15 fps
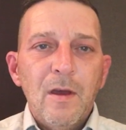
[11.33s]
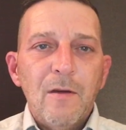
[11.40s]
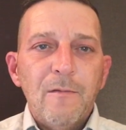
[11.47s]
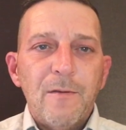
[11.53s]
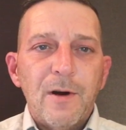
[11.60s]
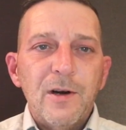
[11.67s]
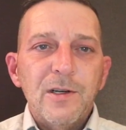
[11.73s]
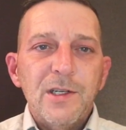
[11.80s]

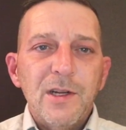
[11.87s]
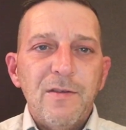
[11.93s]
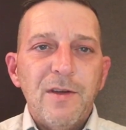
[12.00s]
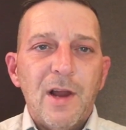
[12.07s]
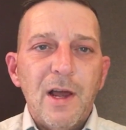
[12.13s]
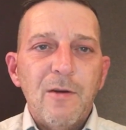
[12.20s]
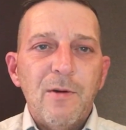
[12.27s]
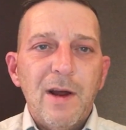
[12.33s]
first, if you
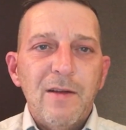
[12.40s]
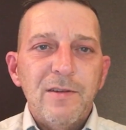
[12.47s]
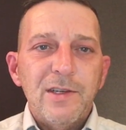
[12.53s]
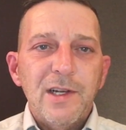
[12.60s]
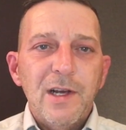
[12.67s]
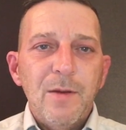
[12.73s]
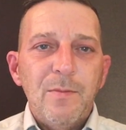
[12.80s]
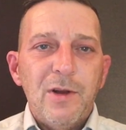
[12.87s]
like what I had to
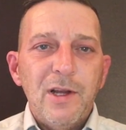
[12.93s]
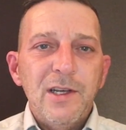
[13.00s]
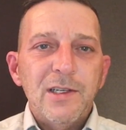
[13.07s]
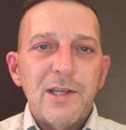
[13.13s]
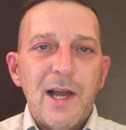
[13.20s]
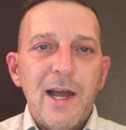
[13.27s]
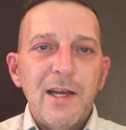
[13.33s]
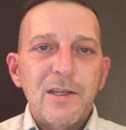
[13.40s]
say, please
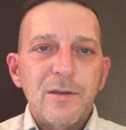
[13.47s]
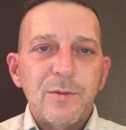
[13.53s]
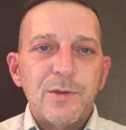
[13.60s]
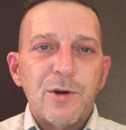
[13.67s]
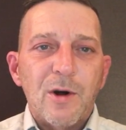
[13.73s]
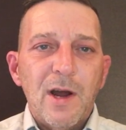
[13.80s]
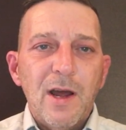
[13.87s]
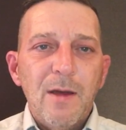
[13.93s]
like,
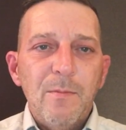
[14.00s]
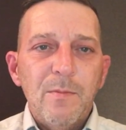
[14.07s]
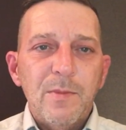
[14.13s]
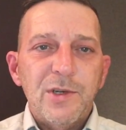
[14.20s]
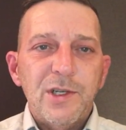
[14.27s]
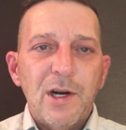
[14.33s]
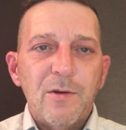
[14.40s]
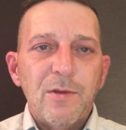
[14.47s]
subscribe,
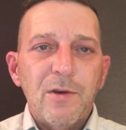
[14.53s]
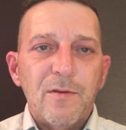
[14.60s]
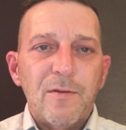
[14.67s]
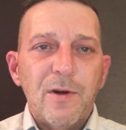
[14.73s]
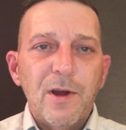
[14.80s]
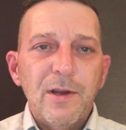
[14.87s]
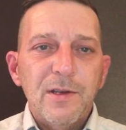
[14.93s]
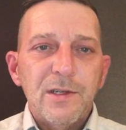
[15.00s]
share with your
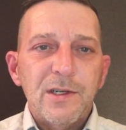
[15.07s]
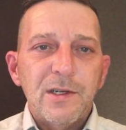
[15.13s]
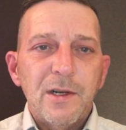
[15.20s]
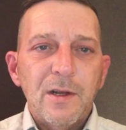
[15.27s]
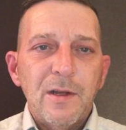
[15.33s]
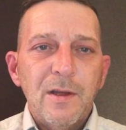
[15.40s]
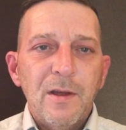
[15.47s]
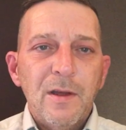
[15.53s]
friends.
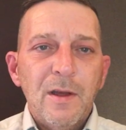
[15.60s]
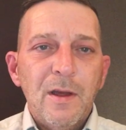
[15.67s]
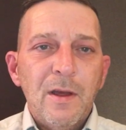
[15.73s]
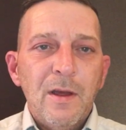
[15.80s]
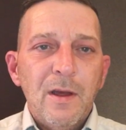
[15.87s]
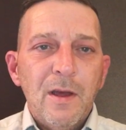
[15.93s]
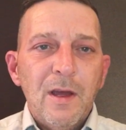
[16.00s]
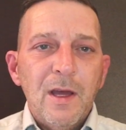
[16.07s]

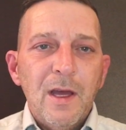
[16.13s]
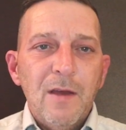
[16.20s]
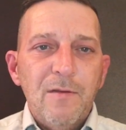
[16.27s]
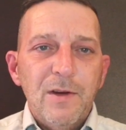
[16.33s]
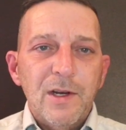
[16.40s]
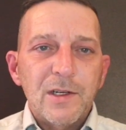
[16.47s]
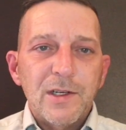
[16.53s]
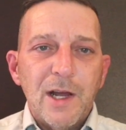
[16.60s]
If you
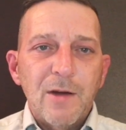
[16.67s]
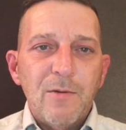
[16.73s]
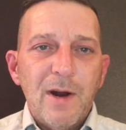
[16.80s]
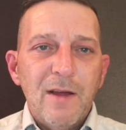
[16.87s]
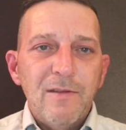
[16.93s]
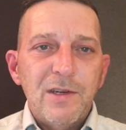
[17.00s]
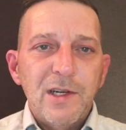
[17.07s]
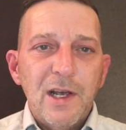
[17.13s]
dislike what I
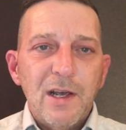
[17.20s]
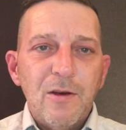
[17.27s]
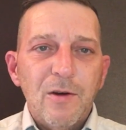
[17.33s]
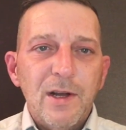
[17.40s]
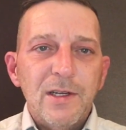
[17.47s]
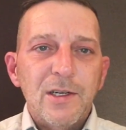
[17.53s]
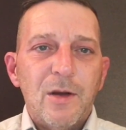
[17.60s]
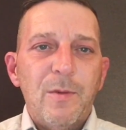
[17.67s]
had to say, go
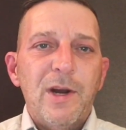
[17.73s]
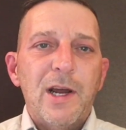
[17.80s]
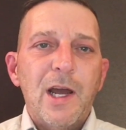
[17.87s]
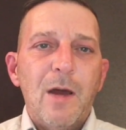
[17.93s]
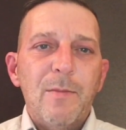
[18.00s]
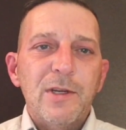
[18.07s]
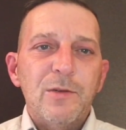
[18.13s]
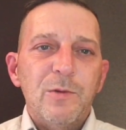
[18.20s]
ahead and tell me in the
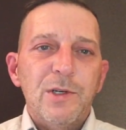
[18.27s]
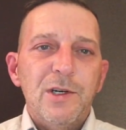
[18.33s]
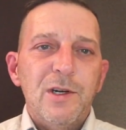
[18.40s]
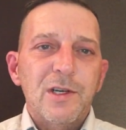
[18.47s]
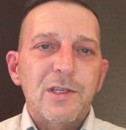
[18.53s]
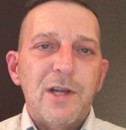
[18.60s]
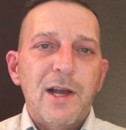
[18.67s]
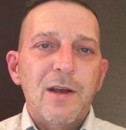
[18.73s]
comments what you
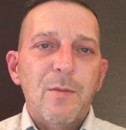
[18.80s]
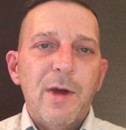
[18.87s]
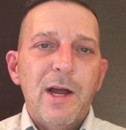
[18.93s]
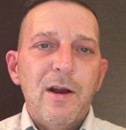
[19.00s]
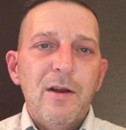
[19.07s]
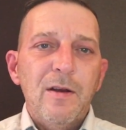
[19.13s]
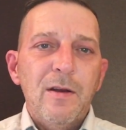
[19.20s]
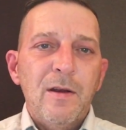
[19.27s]
dislike about
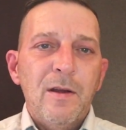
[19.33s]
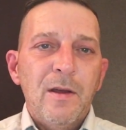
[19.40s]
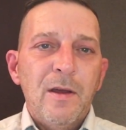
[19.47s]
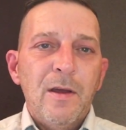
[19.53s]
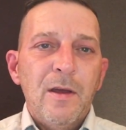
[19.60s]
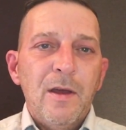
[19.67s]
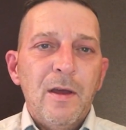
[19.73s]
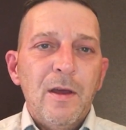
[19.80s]
it.
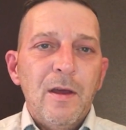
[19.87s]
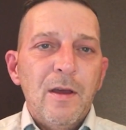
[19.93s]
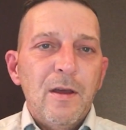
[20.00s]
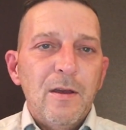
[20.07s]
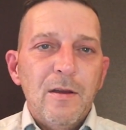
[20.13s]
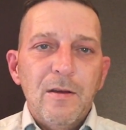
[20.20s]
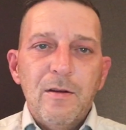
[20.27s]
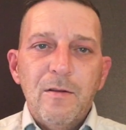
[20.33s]

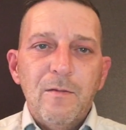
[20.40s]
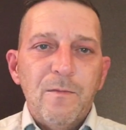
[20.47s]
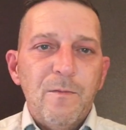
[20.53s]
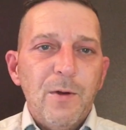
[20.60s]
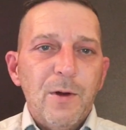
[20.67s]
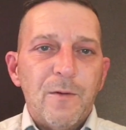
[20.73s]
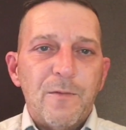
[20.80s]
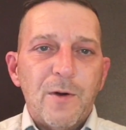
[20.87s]

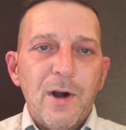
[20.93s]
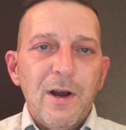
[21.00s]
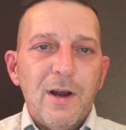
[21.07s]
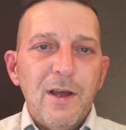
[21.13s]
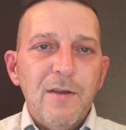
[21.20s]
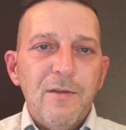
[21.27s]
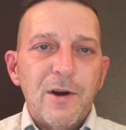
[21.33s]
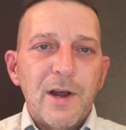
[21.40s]
Feel free to
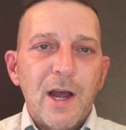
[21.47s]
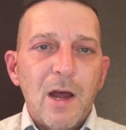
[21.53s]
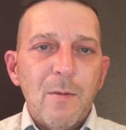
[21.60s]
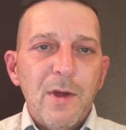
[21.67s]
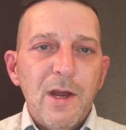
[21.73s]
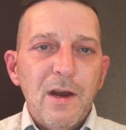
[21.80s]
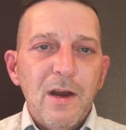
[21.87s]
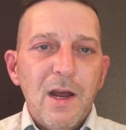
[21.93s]
leave your
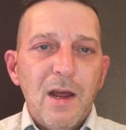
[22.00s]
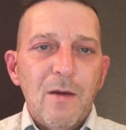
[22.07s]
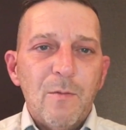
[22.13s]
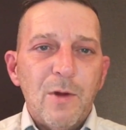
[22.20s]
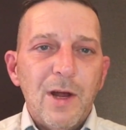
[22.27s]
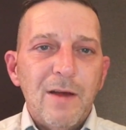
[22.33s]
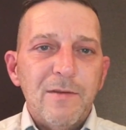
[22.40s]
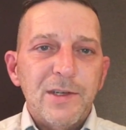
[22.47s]
comment and
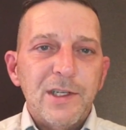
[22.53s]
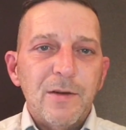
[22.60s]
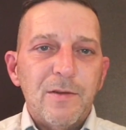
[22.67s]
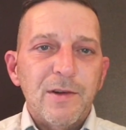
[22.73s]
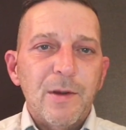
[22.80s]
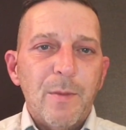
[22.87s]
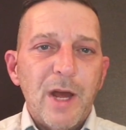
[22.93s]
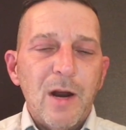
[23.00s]
we'll have a civil
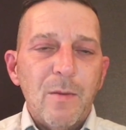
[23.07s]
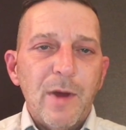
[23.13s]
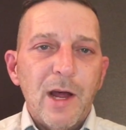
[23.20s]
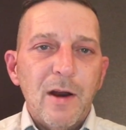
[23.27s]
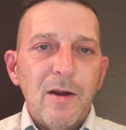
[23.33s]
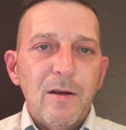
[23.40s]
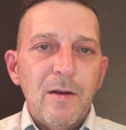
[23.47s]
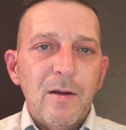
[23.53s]
debate about
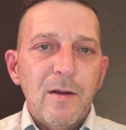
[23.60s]
it.